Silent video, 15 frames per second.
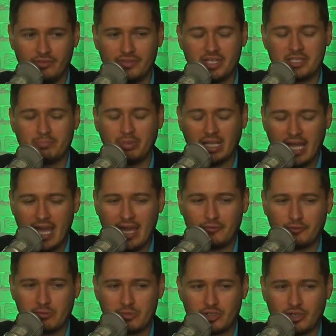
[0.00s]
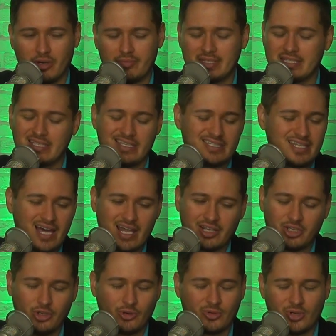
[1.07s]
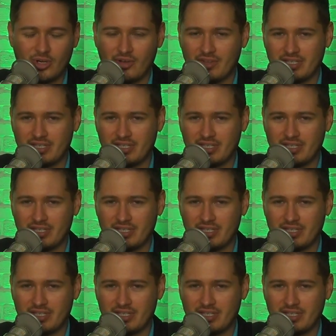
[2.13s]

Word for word: This plan from Trump, this is not a cure all.